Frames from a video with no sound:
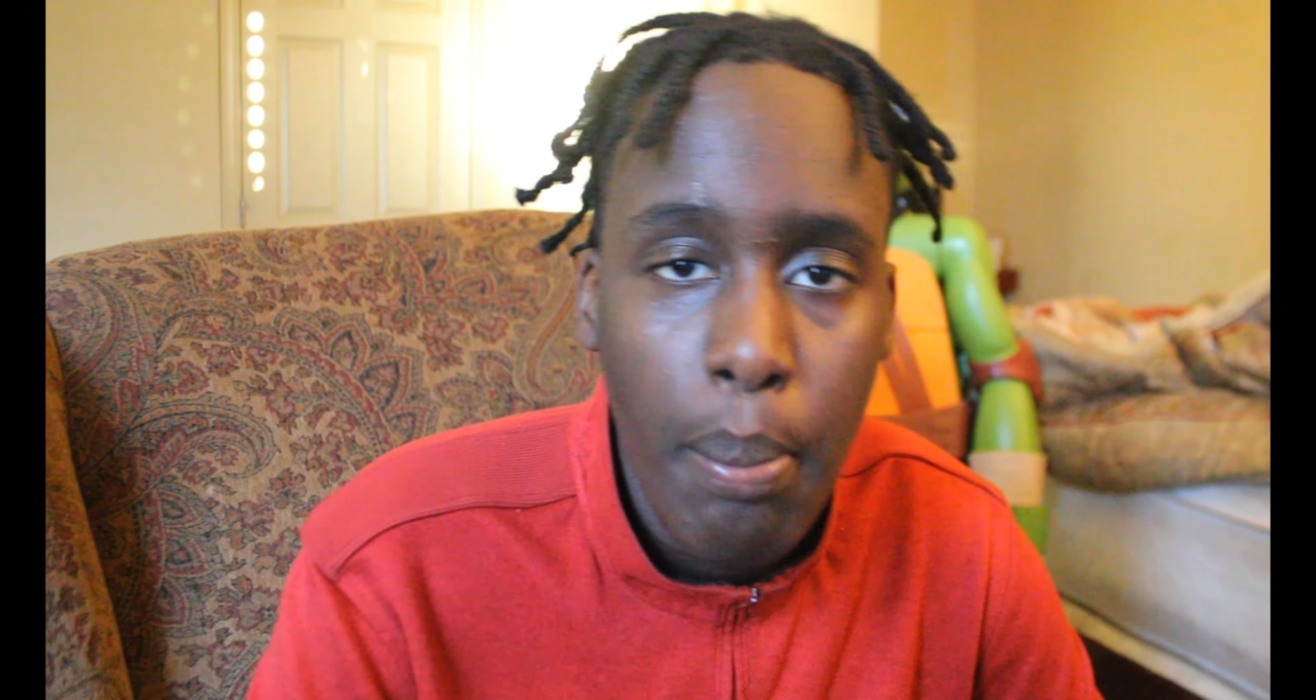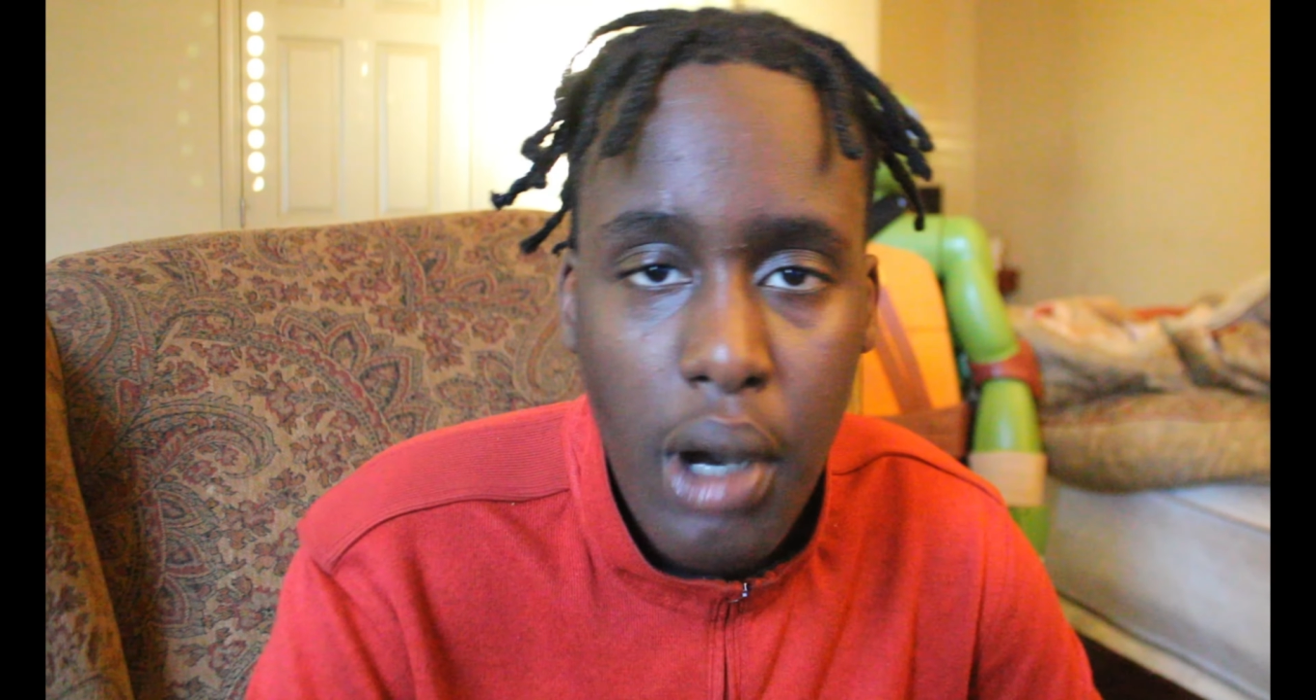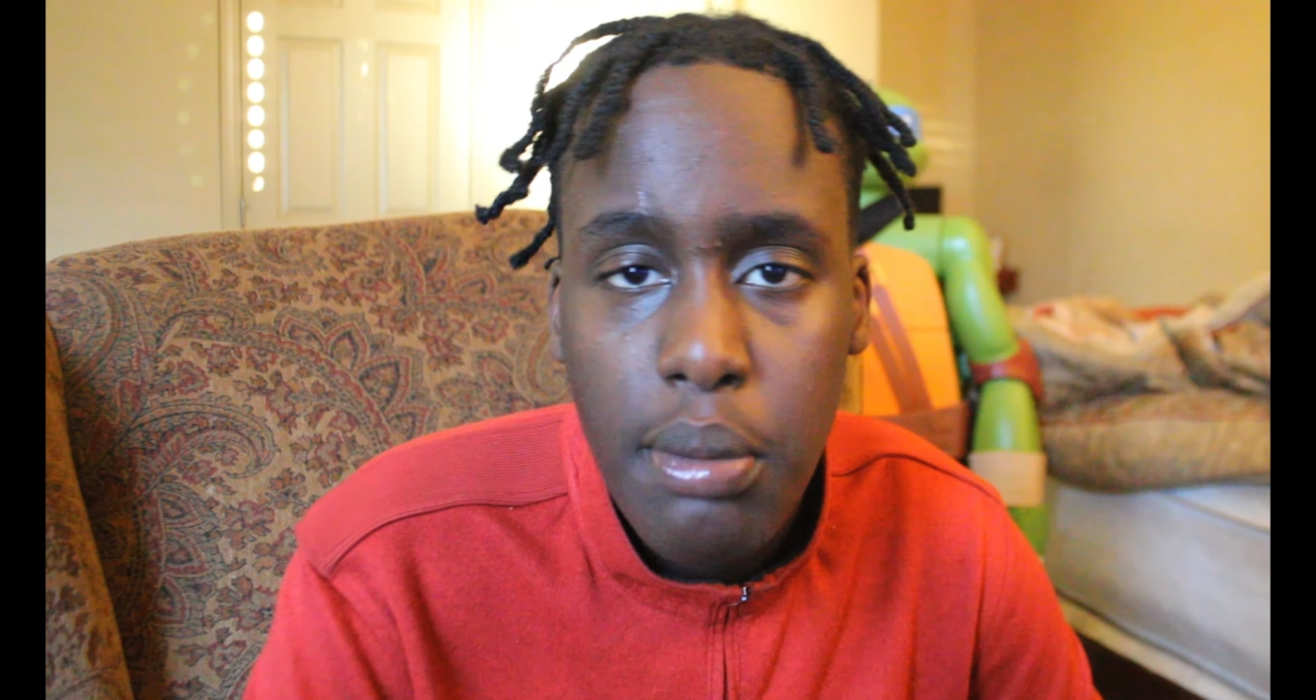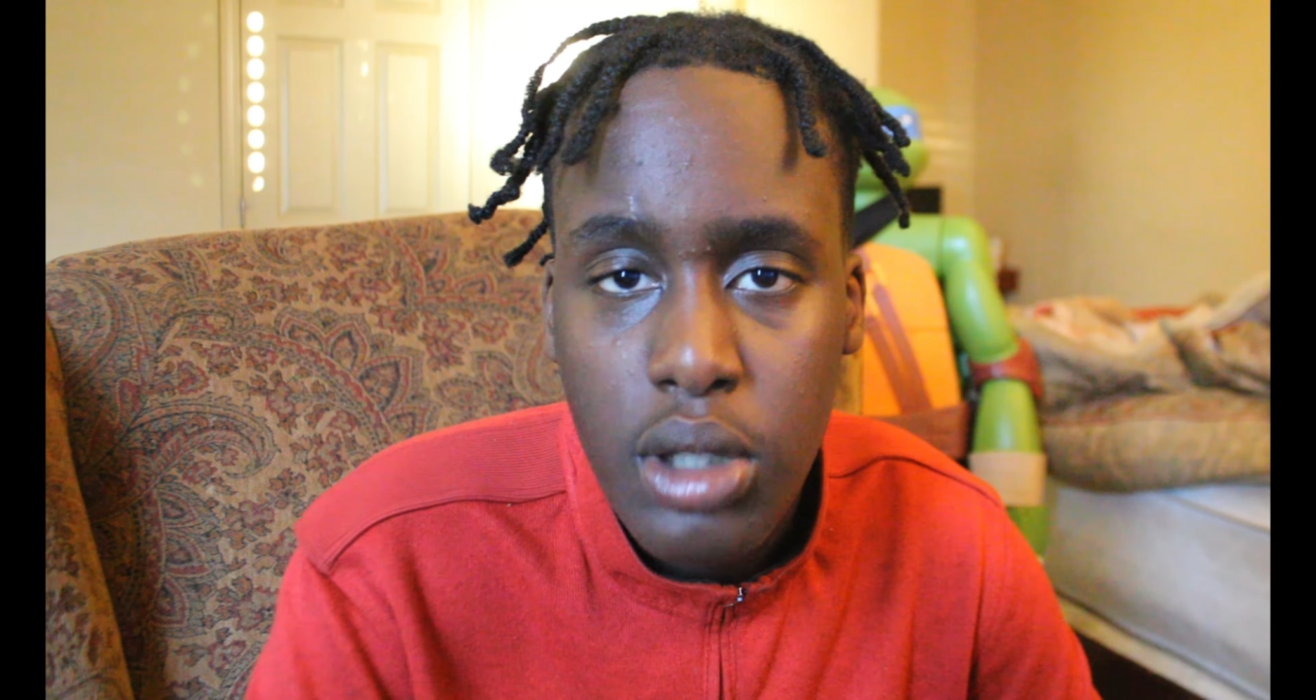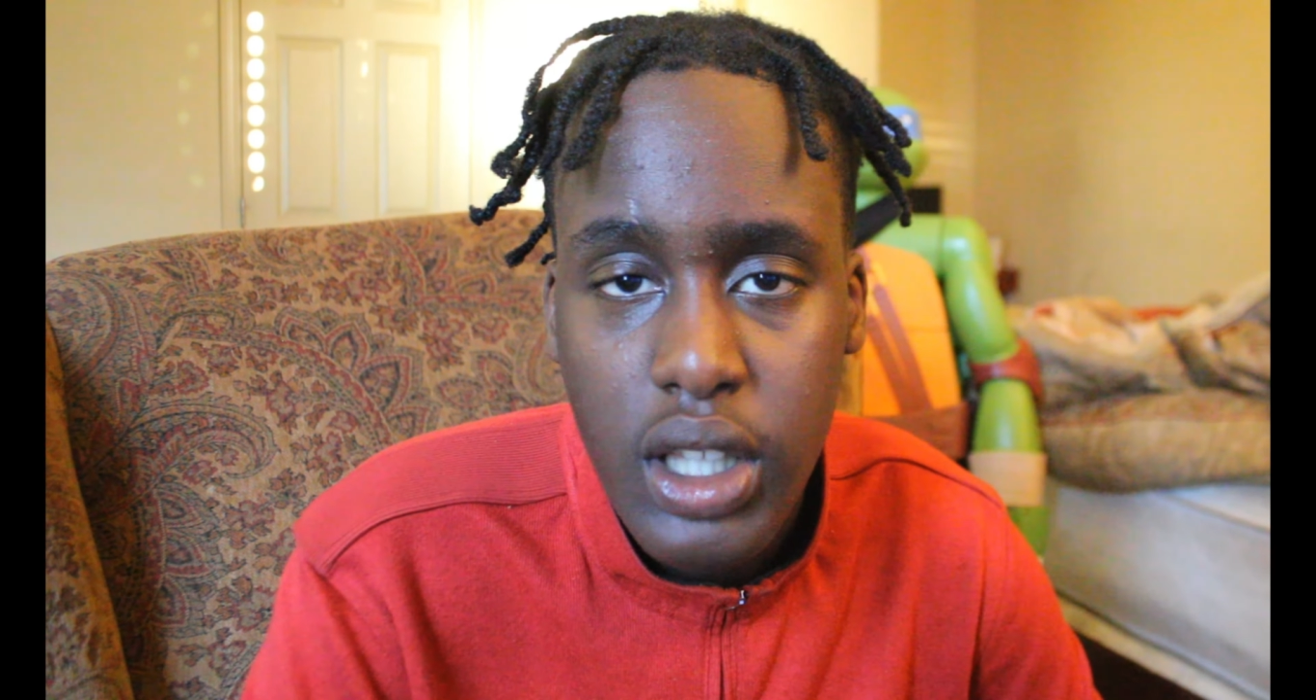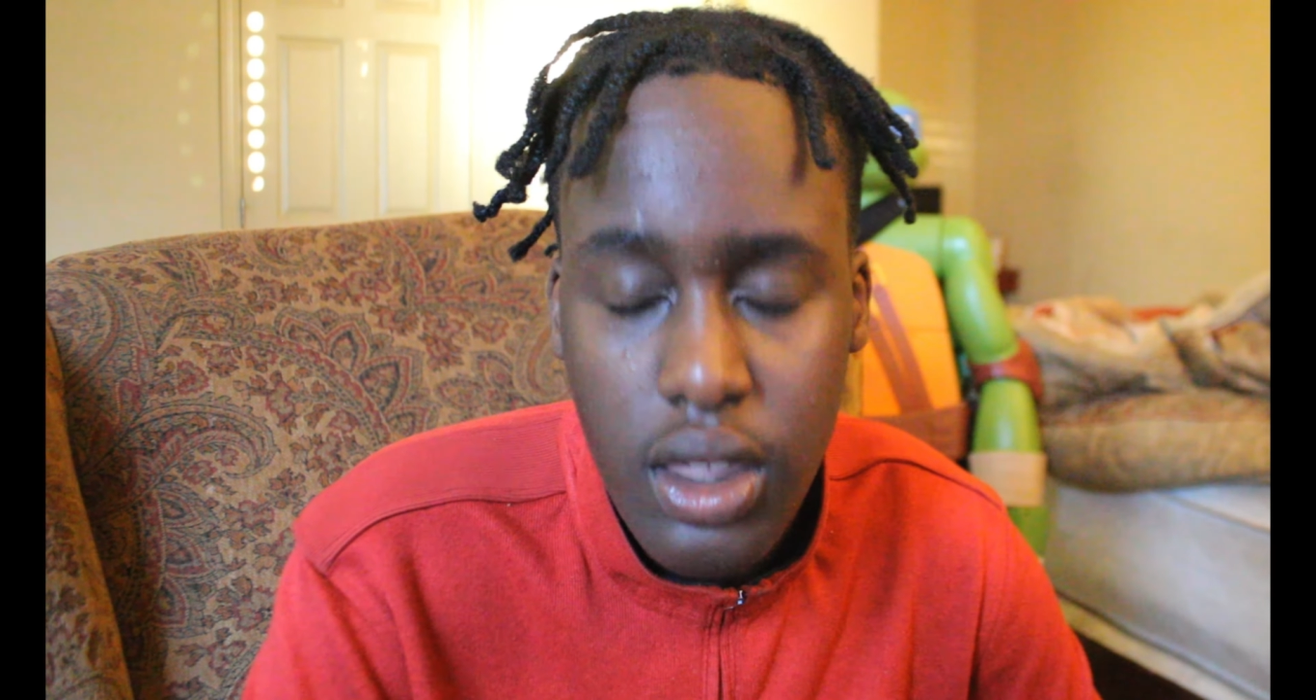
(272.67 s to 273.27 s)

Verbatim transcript: bubbly